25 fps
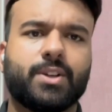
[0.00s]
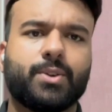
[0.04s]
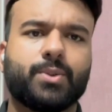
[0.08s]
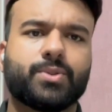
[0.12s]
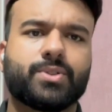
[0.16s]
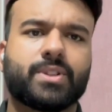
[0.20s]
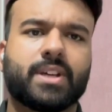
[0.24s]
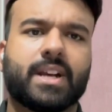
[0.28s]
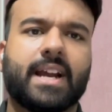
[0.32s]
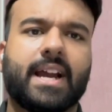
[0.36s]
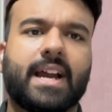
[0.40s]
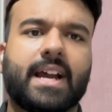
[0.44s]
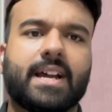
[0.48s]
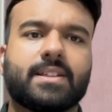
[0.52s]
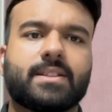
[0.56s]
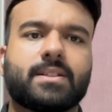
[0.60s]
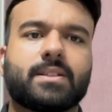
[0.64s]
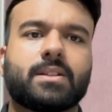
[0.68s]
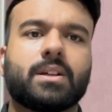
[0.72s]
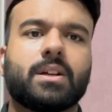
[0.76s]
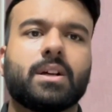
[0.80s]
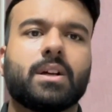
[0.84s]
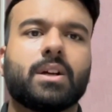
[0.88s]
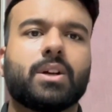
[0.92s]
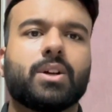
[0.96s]
a user
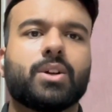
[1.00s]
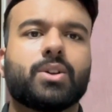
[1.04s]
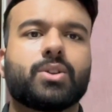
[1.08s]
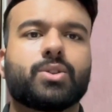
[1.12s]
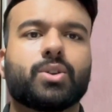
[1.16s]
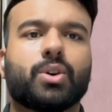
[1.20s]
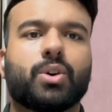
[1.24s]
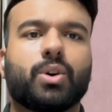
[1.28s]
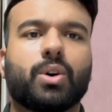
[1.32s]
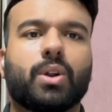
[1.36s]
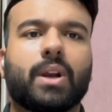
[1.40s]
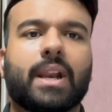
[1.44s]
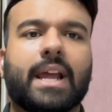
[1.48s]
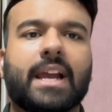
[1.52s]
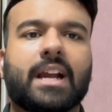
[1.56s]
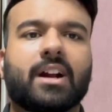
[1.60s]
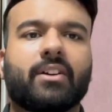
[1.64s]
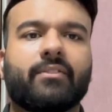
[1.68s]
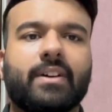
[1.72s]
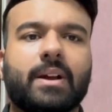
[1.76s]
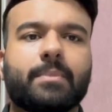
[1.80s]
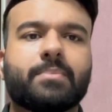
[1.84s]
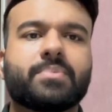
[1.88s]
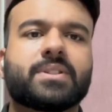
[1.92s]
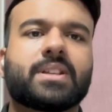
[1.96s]
has. So like
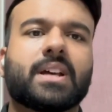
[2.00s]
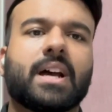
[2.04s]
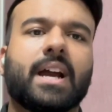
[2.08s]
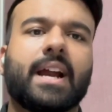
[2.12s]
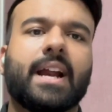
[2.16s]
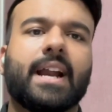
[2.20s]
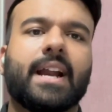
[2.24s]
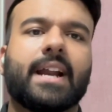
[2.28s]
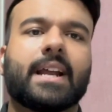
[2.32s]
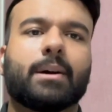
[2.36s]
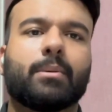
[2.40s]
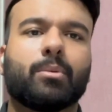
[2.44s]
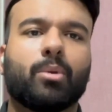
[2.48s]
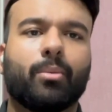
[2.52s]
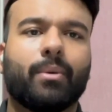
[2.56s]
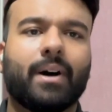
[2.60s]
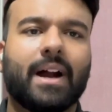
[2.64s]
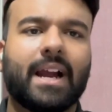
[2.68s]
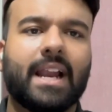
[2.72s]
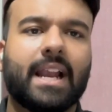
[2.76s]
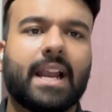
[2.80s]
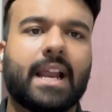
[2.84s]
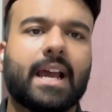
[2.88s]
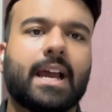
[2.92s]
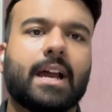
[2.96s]
a website, a
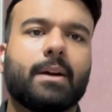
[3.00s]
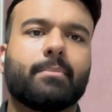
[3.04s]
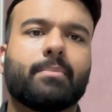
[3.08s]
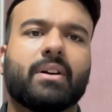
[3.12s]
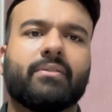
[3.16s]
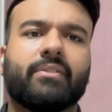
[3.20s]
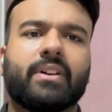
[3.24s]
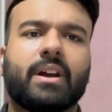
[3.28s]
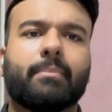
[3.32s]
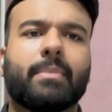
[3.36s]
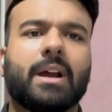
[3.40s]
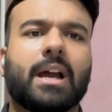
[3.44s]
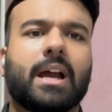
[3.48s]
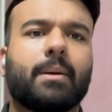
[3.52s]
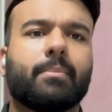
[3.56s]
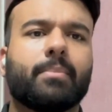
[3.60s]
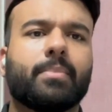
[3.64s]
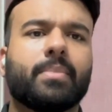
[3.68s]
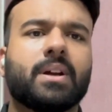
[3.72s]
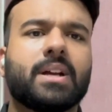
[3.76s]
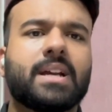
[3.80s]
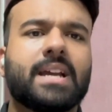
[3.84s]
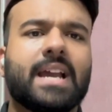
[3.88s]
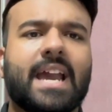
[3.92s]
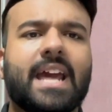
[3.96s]
mobile app, a web app,
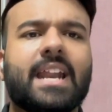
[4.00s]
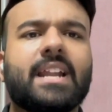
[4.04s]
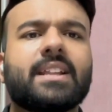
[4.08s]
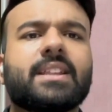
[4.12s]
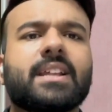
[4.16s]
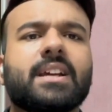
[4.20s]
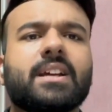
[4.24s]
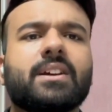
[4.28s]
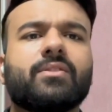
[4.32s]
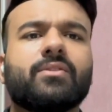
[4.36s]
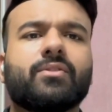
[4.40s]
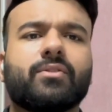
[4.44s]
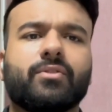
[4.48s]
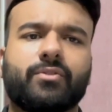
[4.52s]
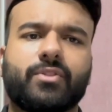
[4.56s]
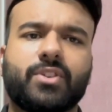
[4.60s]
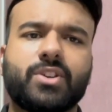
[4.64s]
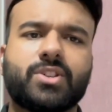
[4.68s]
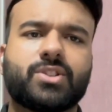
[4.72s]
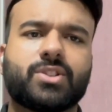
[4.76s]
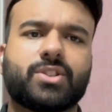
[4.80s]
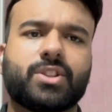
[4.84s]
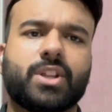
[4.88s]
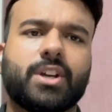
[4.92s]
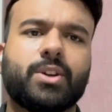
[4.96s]
anything
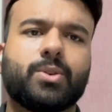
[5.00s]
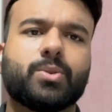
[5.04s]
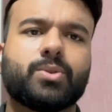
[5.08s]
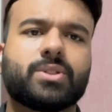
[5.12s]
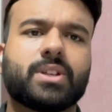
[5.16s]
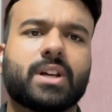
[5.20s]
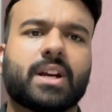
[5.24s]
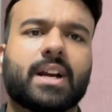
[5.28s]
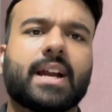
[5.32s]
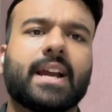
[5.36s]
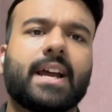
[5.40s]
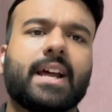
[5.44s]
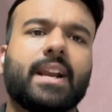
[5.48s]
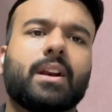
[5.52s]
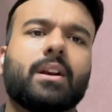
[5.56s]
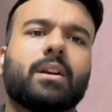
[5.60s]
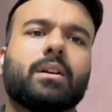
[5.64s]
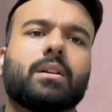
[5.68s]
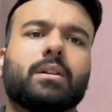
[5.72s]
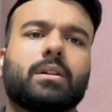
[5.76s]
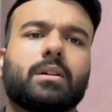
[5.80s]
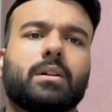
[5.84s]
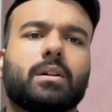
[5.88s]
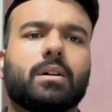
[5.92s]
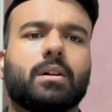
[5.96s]
which the user can
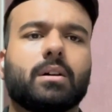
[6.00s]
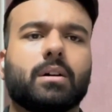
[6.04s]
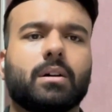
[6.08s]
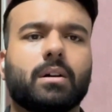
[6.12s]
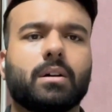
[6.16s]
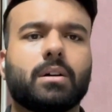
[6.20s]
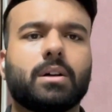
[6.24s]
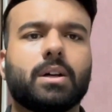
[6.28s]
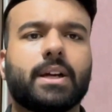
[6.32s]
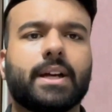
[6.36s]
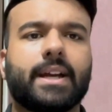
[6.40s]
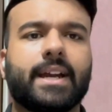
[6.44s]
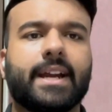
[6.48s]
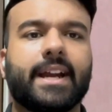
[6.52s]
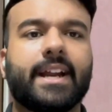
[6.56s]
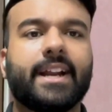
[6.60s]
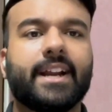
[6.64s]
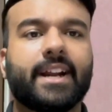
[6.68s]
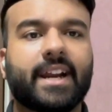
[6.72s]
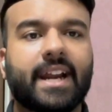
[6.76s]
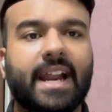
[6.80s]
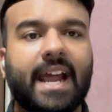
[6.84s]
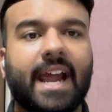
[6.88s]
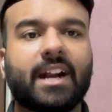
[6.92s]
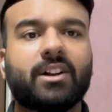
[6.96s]

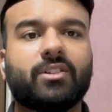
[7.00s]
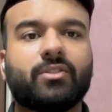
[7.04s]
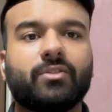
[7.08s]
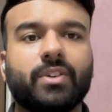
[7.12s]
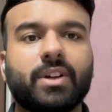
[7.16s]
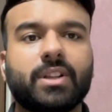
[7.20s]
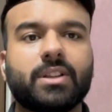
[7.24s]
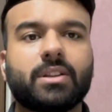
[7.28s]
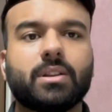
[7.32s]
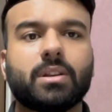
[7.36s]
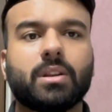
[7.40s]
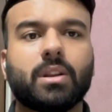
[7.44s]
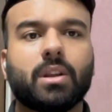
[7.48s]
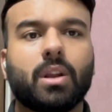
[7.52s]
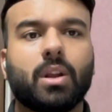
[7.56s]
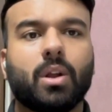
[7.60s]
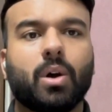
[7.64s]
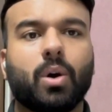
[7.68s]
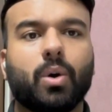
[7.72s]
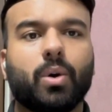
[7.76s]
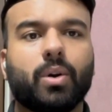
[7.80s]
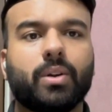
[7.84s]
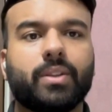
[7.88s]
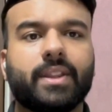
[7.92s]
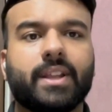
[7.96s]
interact with
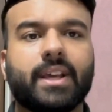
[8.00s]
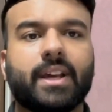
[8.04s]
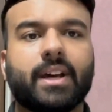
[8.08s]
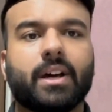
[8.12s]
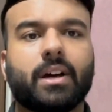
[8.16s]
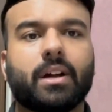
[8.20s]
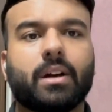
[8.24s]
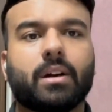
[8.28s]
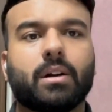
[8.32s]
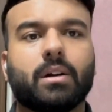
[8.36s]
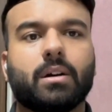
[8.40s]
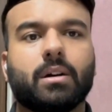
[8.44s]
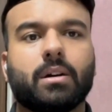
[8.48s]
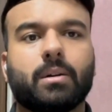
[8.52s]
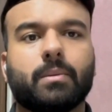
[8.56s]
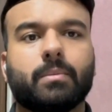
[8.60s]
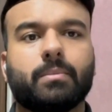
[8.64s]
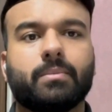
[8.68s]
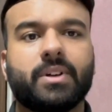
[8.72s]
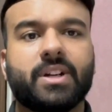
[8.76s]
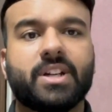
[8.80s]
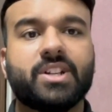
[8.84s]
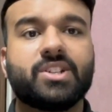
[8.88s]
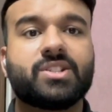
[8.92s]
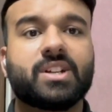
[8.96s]
on their
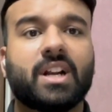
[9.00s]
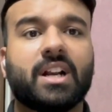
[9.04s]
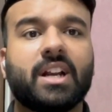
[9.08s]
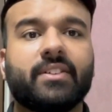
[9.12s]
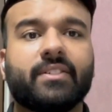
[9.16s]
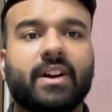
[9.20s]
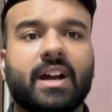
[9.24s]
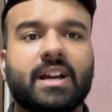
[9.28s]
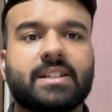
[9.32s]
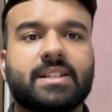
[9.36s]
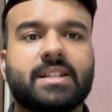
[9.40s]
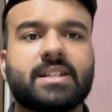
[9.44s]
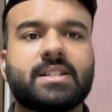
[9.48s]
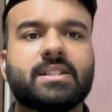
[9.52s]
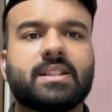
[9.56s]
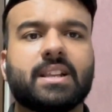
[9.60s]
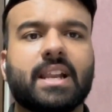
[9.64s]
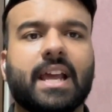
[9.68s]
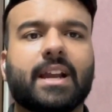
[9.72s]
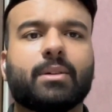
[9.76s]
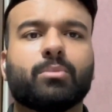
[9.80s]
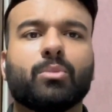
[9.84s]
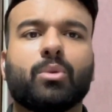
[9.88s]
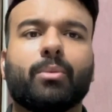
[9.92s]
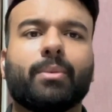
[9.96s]
digital devices
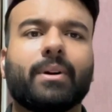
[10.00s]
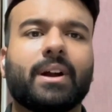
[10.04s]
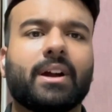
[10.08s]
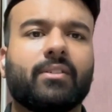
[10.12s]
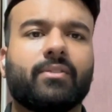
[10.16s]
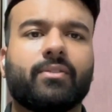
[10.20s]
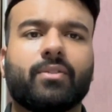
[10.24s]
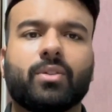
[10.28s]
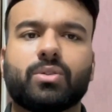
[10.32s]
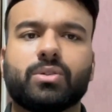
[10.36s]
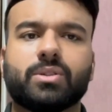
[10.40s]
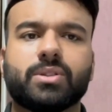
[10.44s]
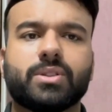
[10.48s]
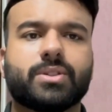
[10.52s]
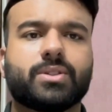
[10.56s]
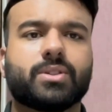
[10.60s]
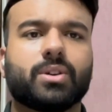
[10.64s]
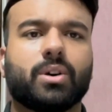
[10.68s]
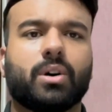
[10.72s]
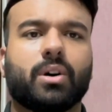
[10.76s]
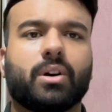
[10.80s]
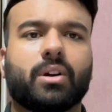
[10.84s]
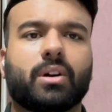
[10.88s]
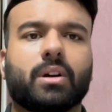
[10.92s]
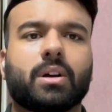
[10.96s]
like mobile phones
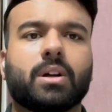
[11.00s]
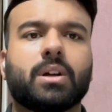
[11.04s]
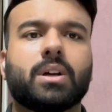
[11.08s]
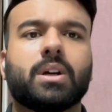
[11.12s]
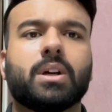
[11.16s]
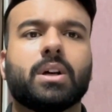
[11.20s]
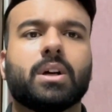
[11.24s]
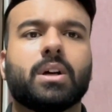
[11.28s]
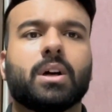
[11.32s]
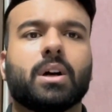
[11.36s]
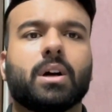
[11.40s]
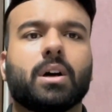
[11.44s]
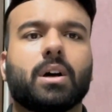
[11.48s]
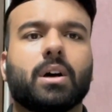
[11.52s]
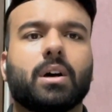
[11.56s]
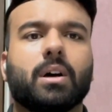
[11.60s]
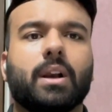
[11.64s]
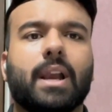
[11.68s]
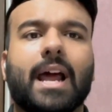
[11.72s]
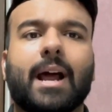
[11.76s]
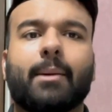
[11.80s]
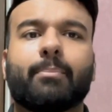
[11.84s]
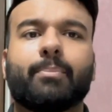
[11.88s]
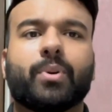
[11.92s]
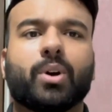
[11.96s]
or
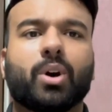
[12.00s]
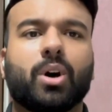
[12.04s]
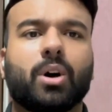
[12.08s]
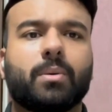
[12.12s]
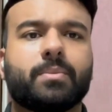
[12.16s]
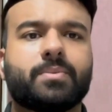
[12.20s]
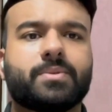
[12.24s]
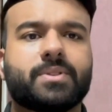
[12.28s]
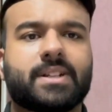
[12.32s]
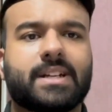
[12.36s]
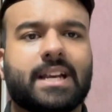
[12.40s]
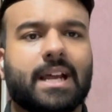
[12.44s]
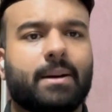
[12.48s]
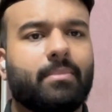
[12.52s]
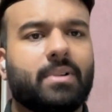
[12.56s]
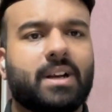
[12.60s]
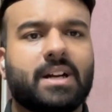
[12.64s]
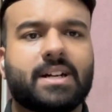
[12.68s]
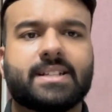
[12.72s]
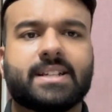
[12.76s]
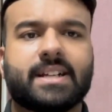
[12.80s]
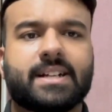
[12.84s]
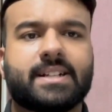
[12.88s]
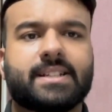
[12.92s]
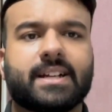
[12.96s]
laptops,
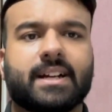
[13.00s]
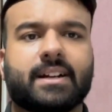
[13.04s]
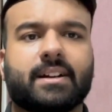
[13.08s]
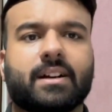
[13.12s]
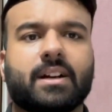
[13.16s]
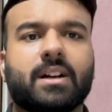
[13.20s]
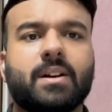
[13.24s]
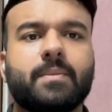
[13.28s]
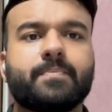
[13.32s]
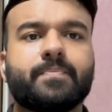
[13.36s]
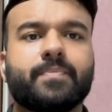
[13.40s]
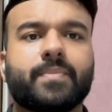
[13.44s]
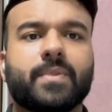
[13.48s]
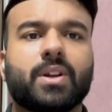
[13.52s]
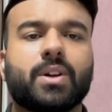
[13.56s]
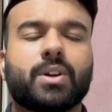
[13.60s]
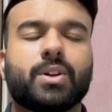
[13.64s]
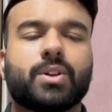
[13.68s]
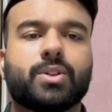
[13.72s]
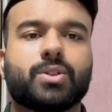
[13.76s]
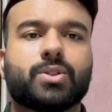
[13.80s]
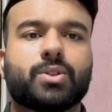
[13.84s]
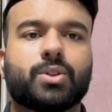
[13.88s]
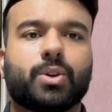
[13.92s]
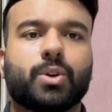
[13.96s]
tablets, etc.
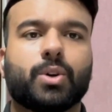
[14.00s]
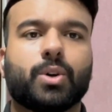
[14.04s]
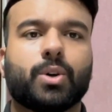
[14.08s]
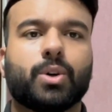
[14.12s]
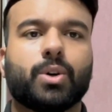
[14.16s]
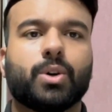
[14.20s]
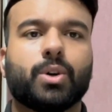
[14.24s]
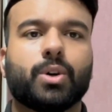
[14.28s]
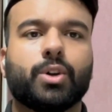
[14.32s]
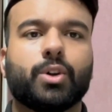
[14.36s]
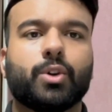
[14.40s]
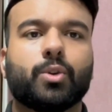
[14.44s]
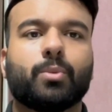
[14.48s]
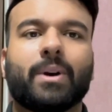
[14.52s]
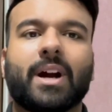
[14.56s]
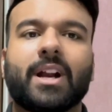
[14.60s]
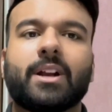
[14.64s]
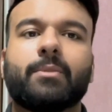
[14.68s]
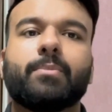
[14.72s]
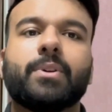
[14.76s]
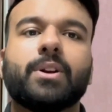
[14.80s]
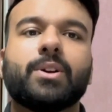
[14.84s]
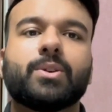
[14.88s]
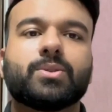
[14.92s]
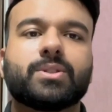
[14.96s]
So you
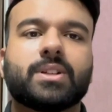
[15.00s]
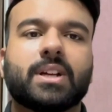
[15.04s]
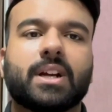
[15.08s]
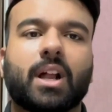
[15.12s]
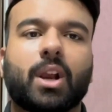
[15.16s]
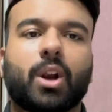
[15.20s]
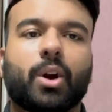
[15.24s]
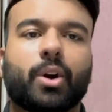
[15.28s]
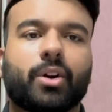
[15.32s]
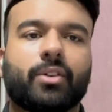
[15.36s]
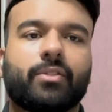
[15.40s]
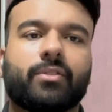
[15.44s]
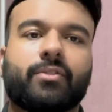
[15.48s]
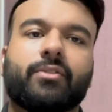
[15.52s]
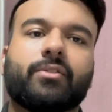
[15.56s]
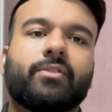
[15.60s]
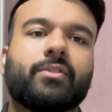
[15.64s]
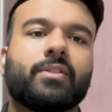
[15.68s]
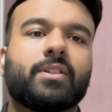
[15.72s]
might be using a lot of